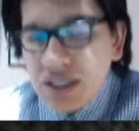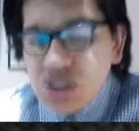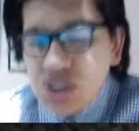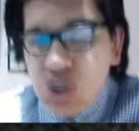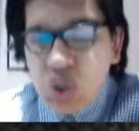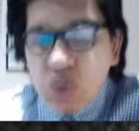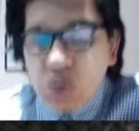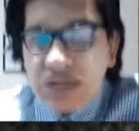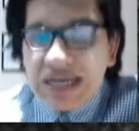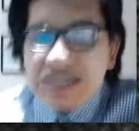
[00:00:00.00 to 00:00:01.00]

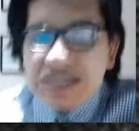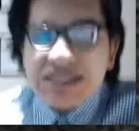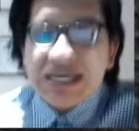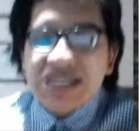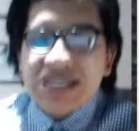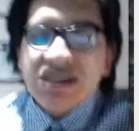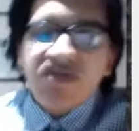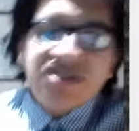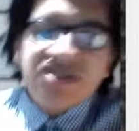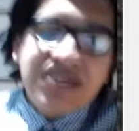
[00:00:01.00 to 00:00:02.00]
So that's that's the
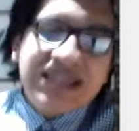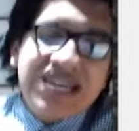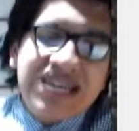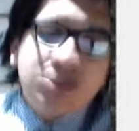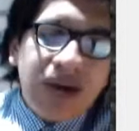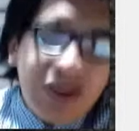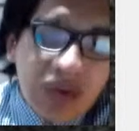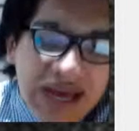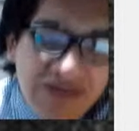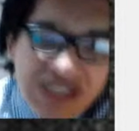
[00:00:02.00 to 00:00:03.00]
difference, and that's why
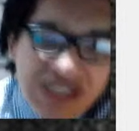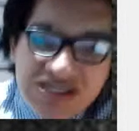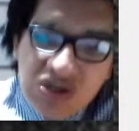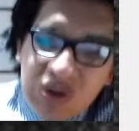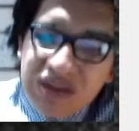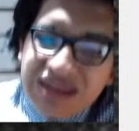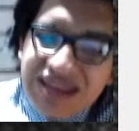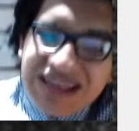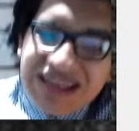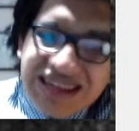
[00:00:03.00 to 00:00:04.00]
we have this. So
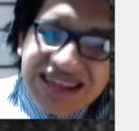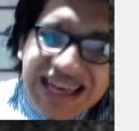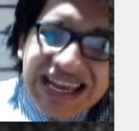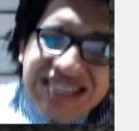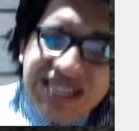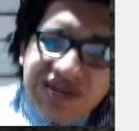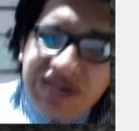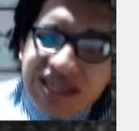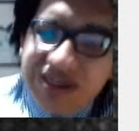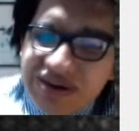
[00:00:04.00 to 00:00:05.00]
the the answer
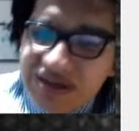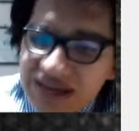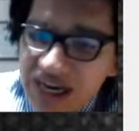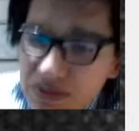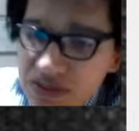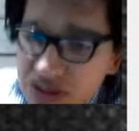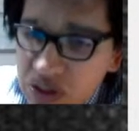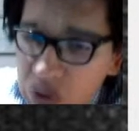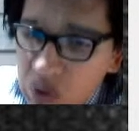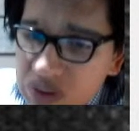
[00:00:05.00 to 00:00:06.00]
here
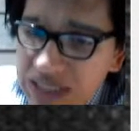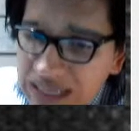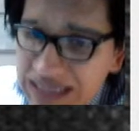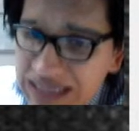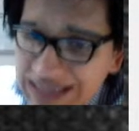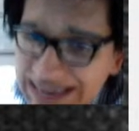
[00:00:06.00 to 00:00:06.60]
comes only in the